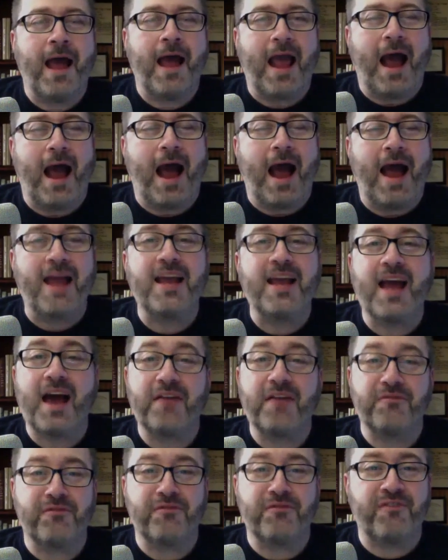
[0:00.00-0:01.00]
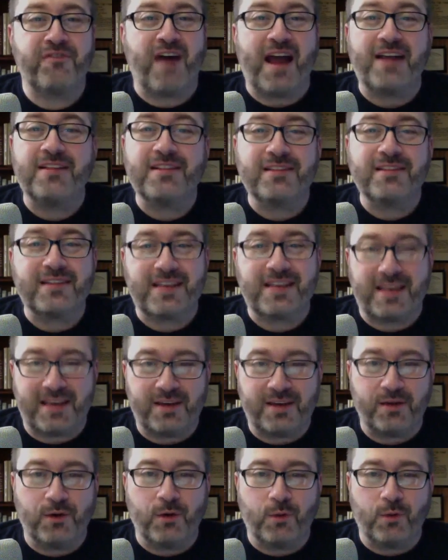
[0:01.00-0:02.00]
I got violently
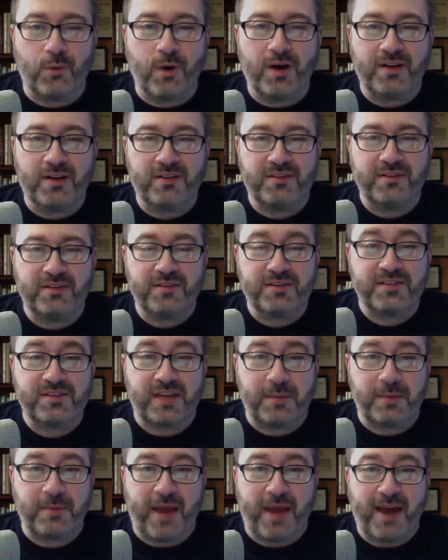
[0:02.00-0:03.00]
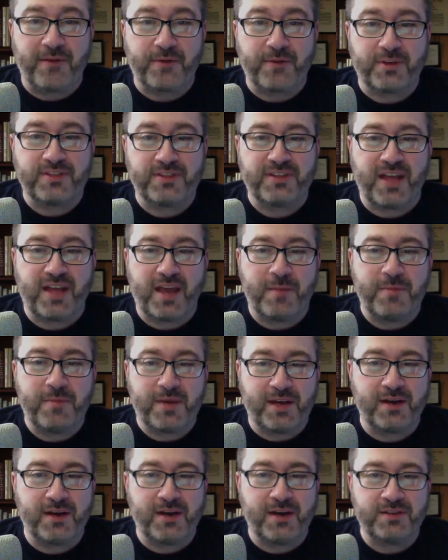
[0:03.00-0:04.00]
ill one St. Patrick's Day
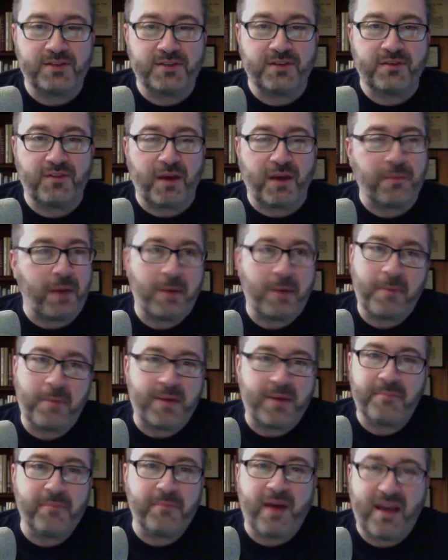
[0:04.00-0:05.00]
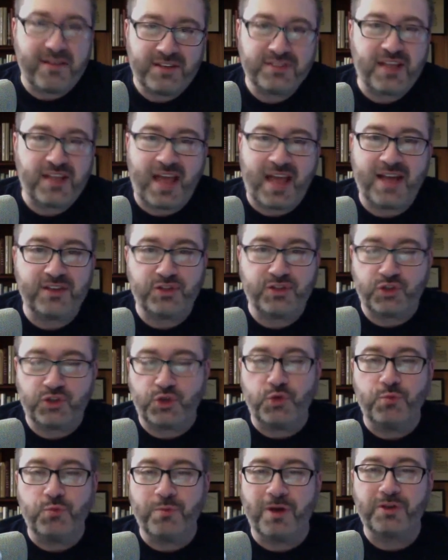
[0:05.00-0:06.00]
because of I may have just had
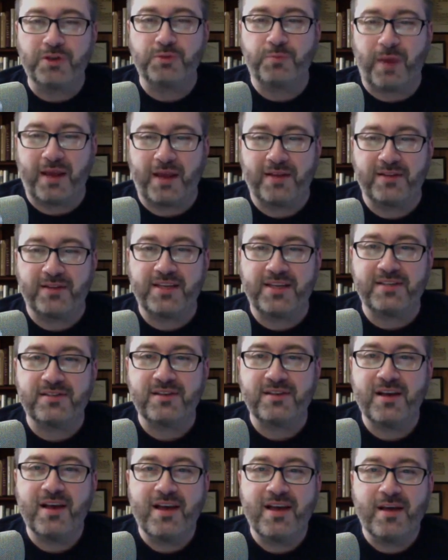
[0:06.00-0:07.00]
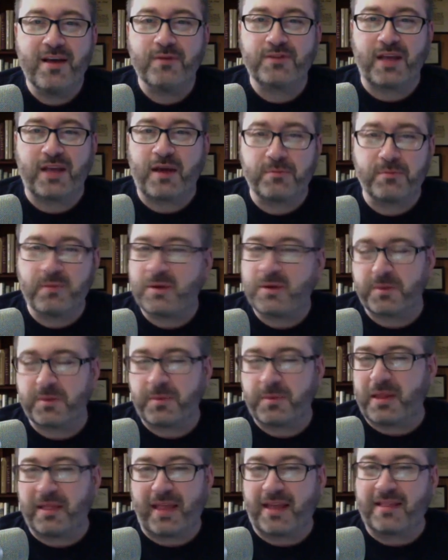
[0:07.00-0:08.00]
too much Bailey's. It was like it must have been like